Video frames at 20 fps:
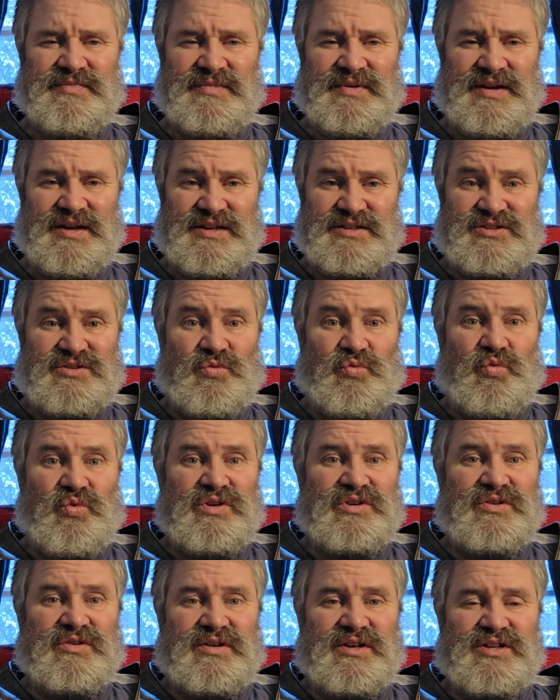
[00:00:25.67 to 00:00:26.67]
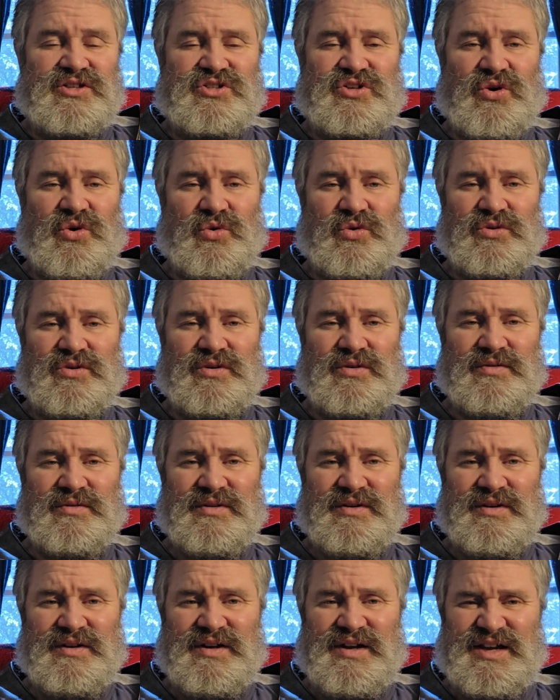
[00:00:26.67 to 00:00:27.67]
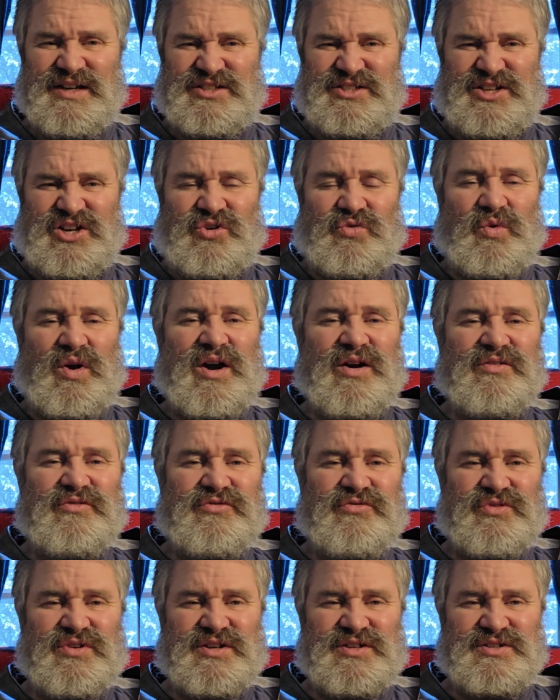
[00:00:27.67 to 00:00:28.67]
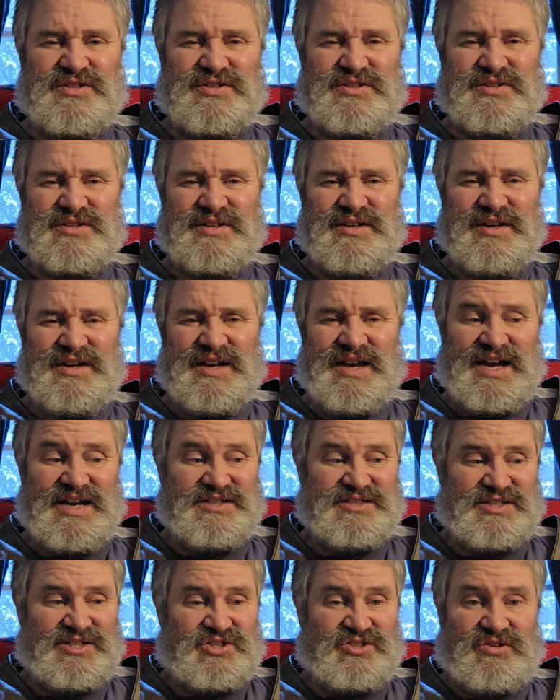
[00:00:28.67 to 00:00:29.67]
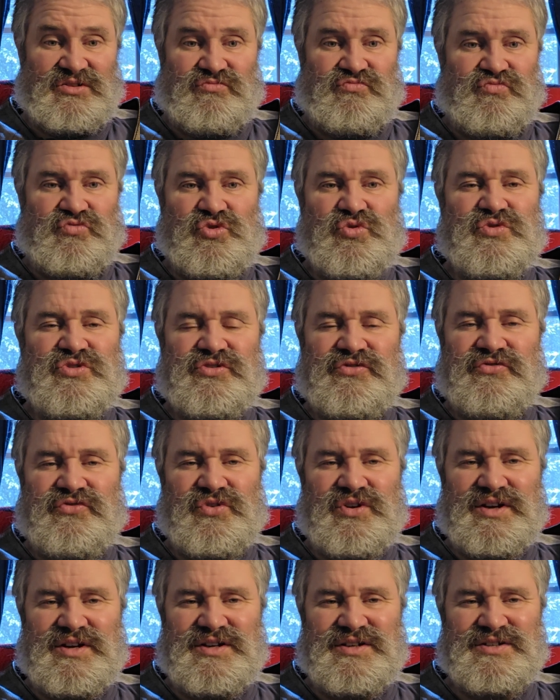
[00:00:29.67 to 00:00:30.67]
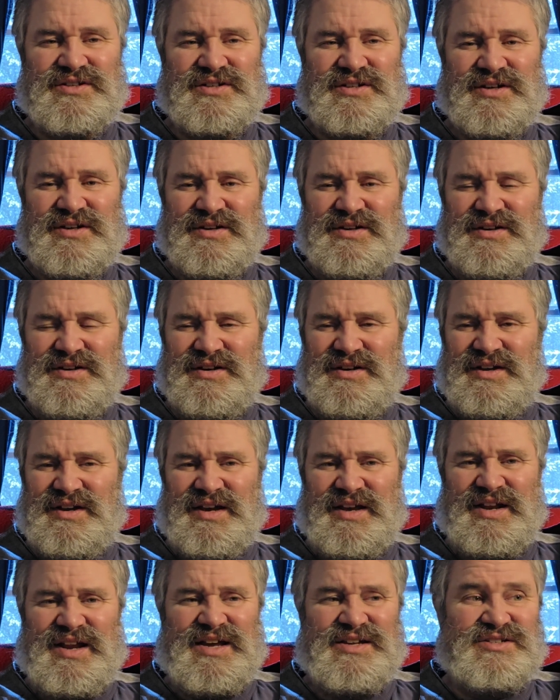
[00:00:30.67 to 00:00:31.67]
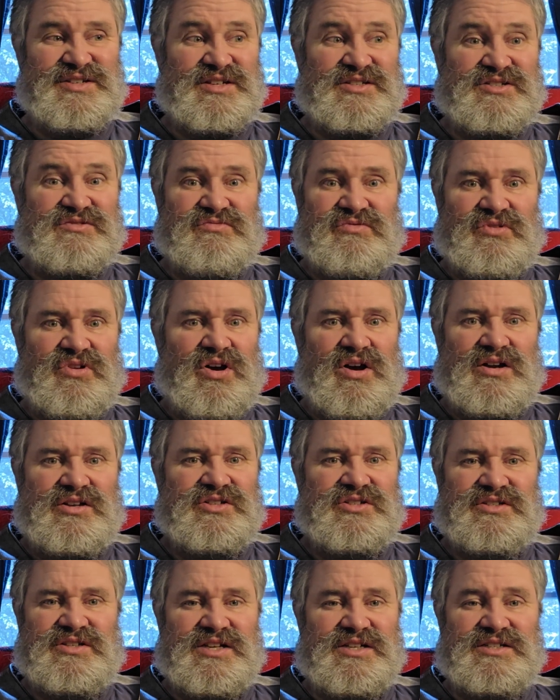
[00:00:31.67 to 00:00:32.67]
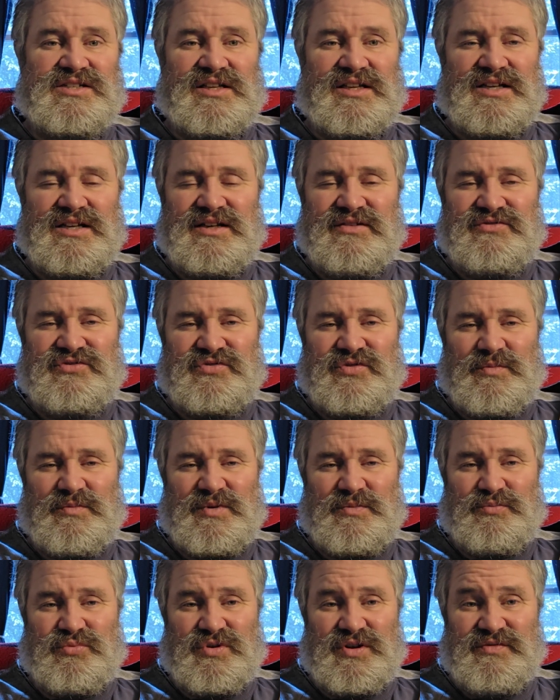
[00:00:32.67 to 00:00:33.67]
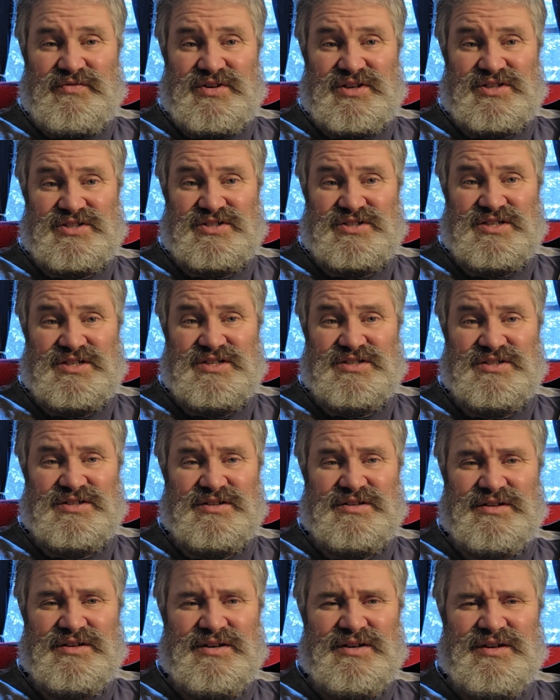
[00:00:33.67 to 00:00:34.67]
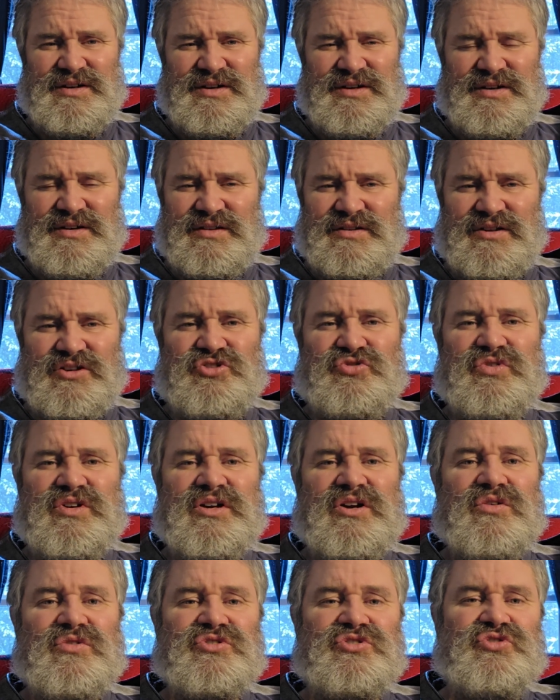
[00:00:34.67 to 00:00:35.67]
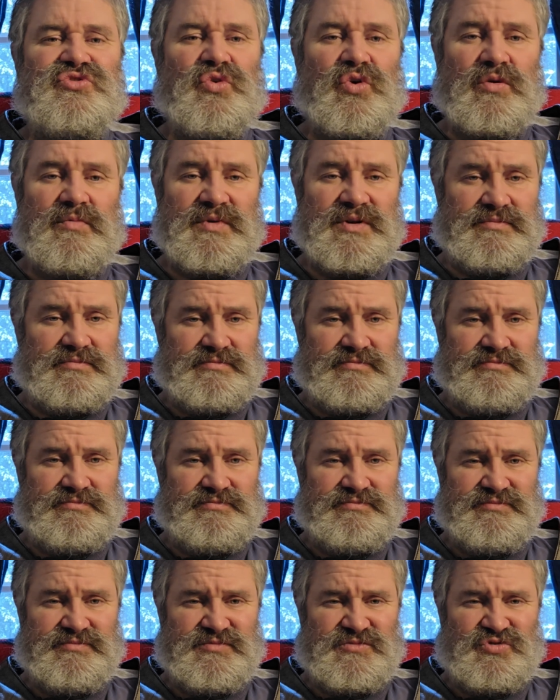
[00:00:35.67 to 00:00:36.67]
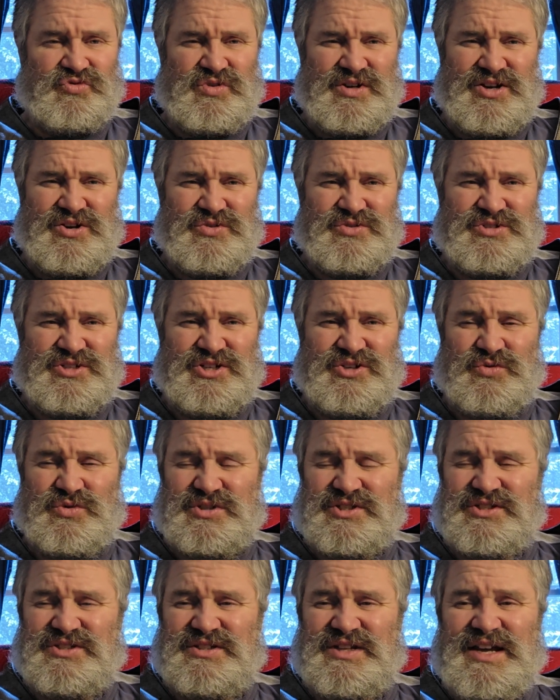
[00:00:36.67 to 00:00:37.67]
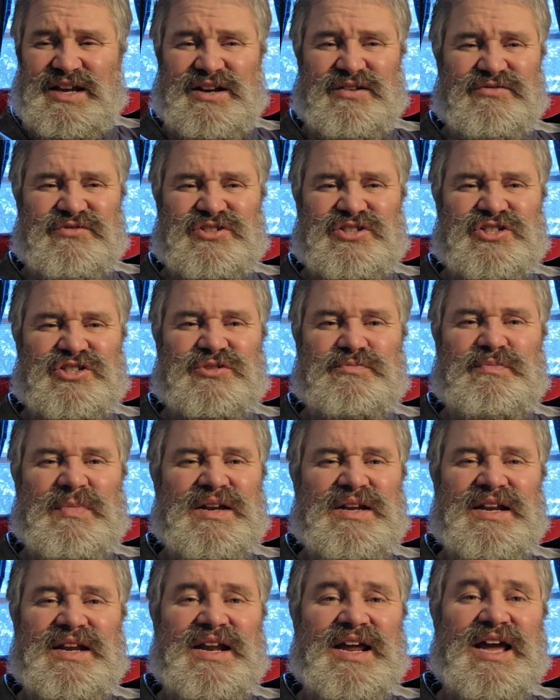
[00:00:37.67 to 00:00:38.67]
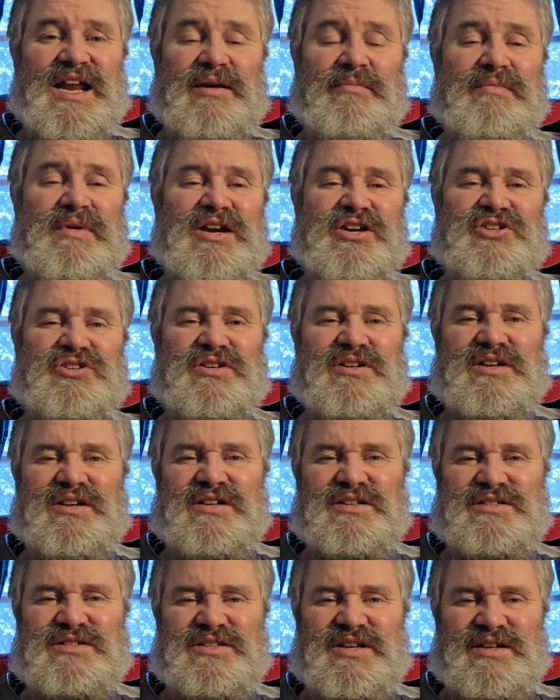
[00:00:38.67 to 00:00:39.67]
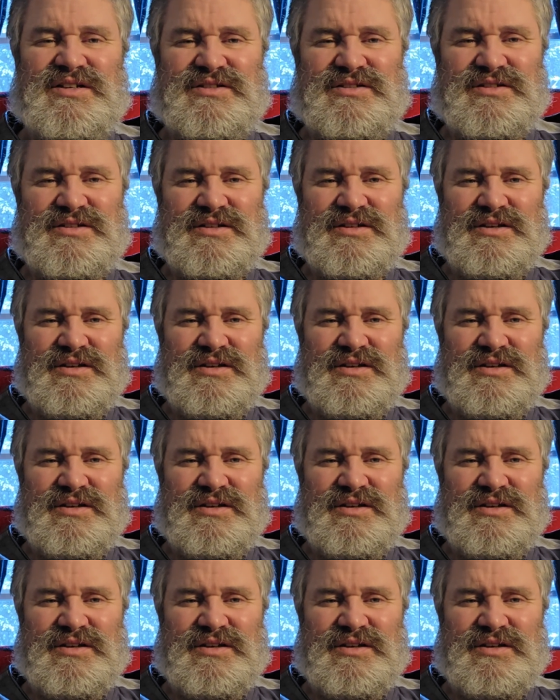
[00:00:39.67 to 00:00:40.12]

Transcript: as the winter gets colder, as the ground freezes, as its roots freeze, and as it's lost its leaves from the previous season, the tree goes dormant. The tree goes into a state of suspended animation in a sense.